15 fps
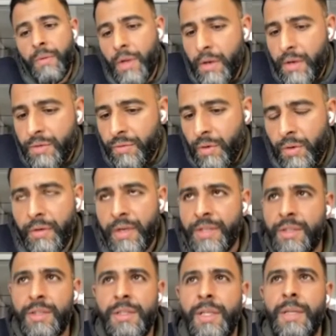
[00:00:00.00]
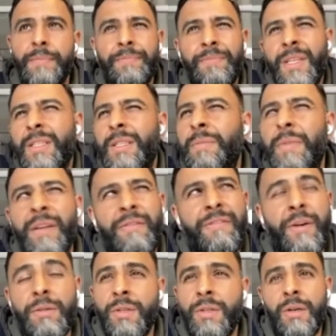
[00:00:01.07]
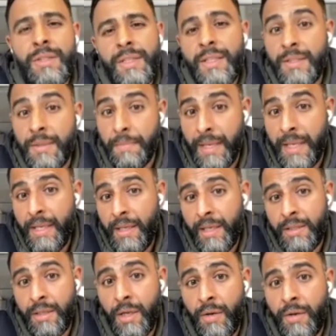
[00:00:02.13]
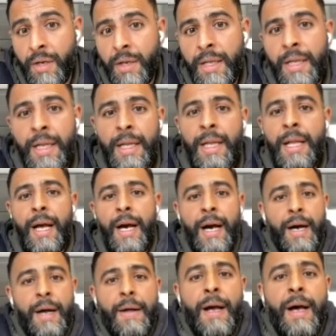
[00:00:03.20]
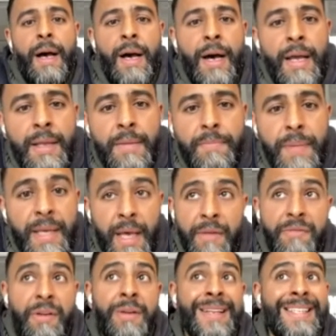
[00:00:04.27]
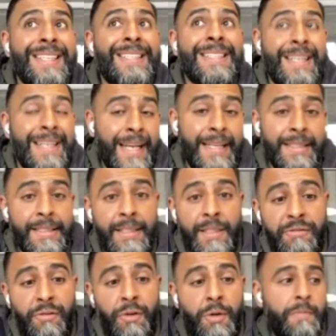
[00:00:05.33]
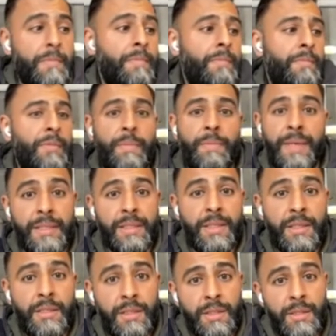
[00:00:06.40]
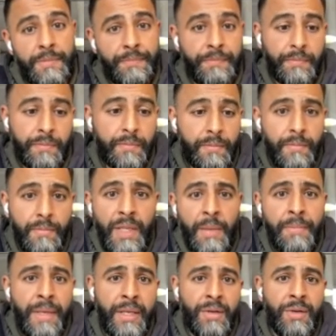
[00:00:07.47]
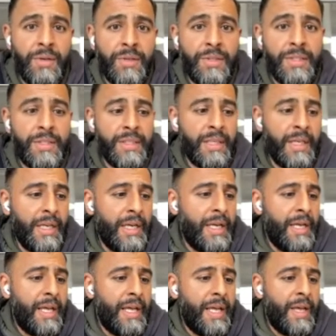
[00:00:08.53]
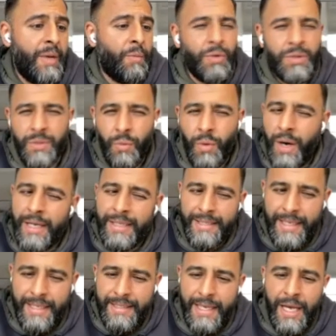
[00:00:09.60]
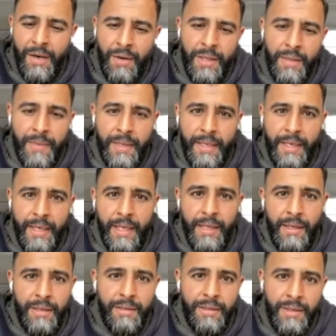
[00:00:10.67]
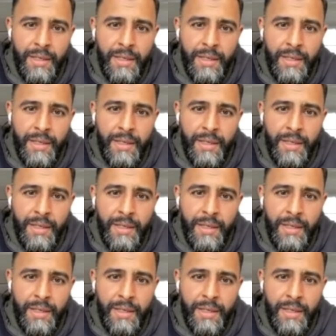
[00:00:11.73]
were known as Roller Agency, it felt toxic to me as an owner. I became very disconnected from the business because it wasn't what I set out at the beginning.